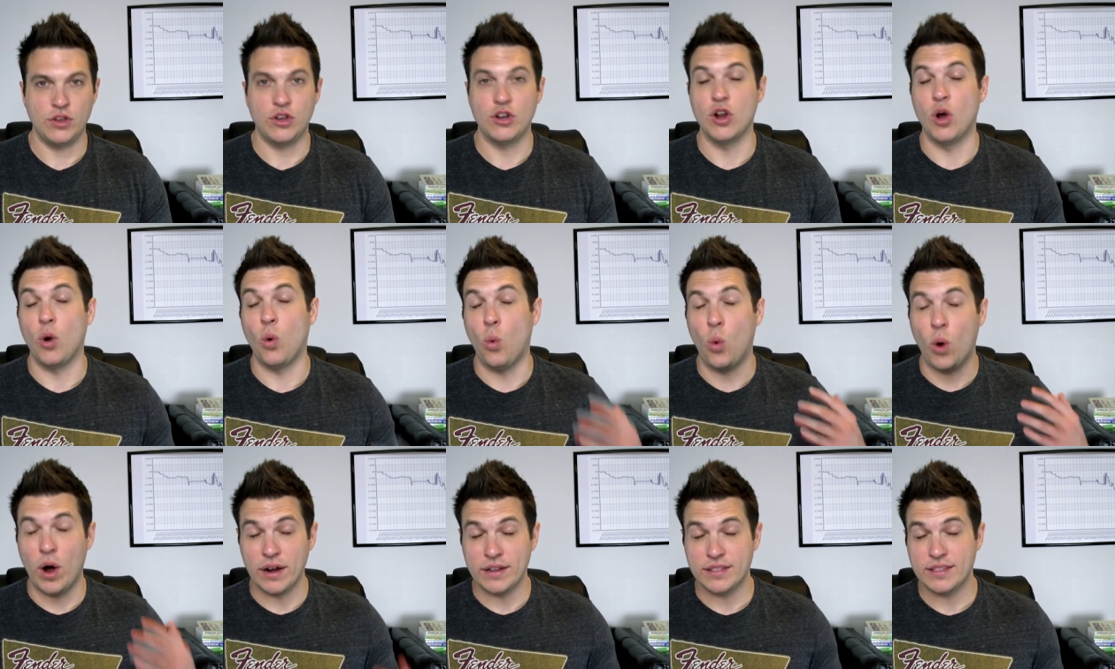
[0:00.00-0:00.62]
You know,
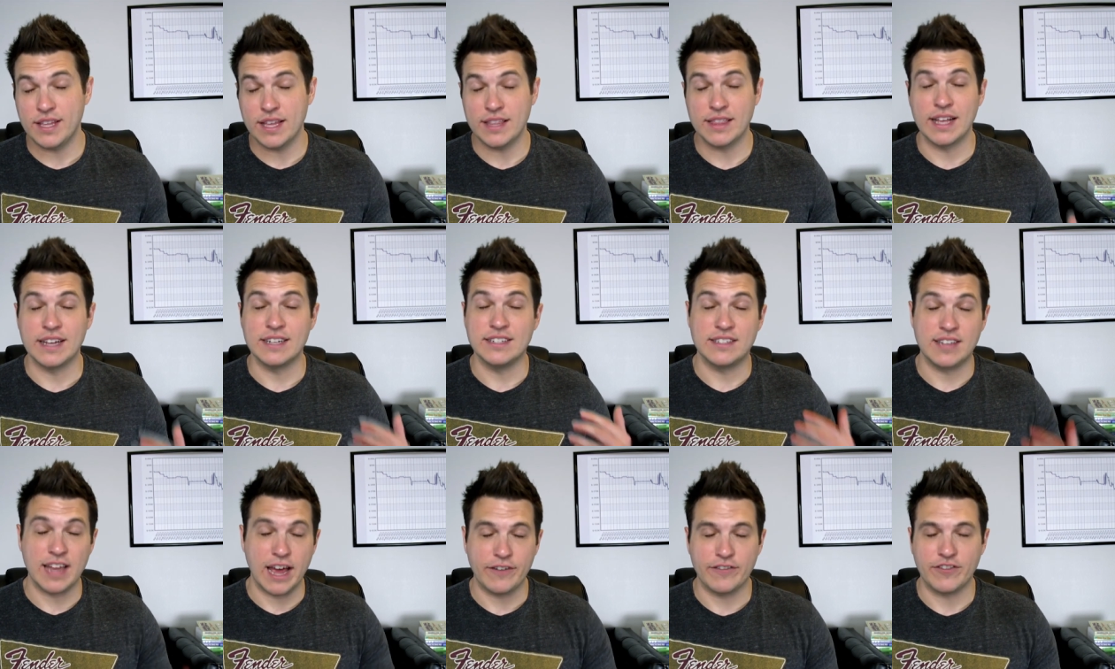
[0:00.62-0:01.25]
one thing
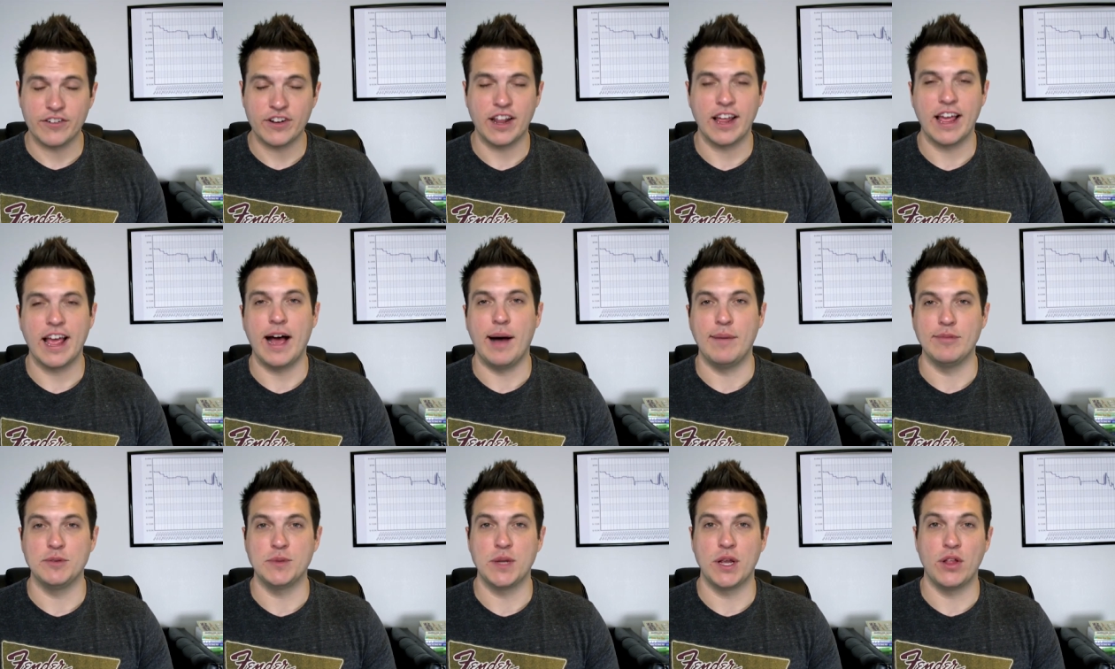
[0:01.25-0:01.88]
that definitely
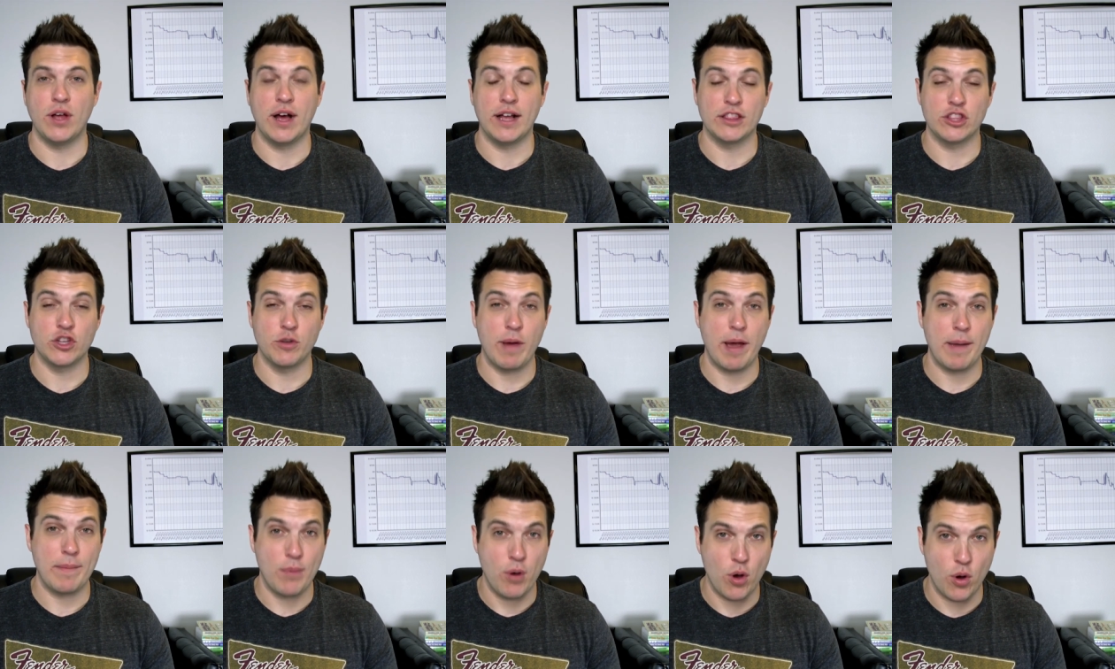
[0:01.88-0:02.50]
helped me a lot
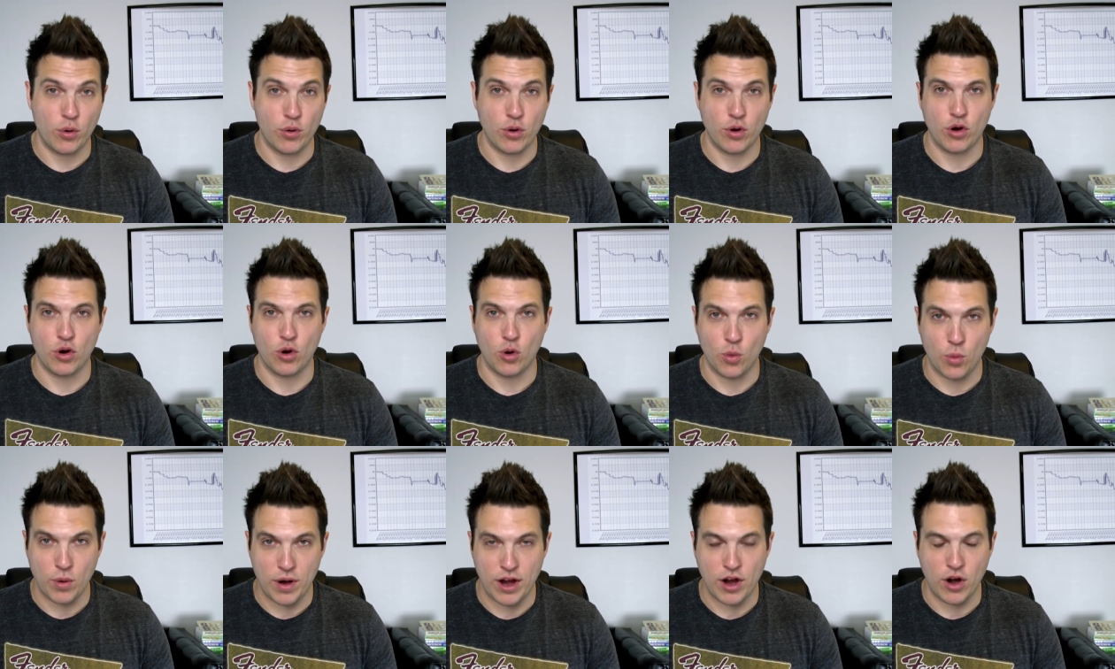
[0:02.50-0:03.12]
through my poker
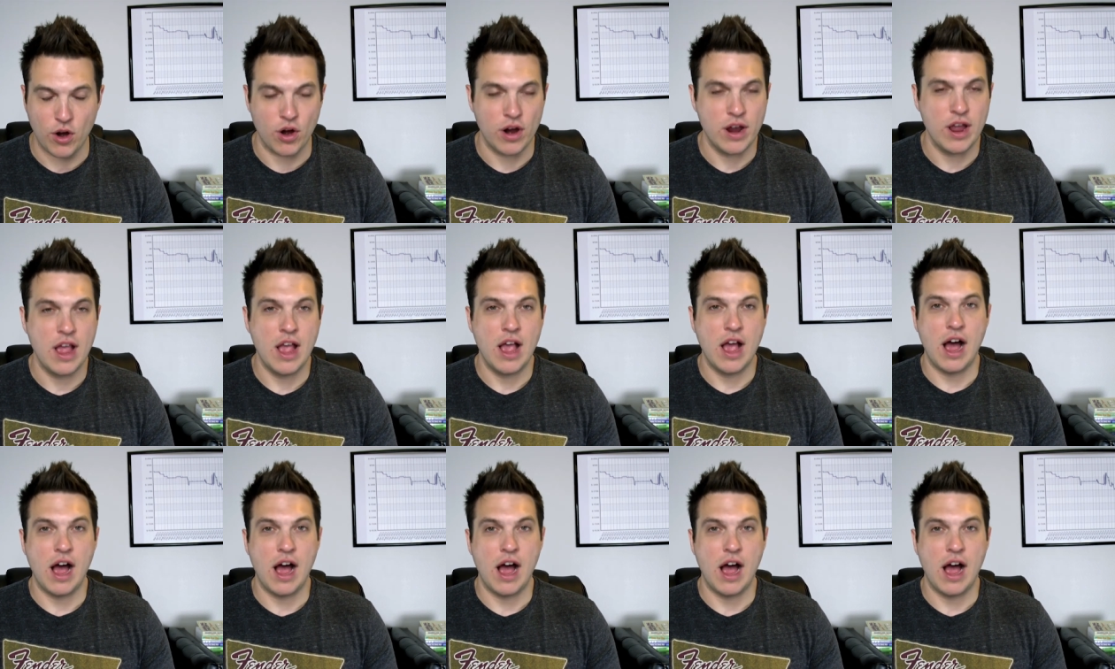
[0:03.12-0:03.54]
career,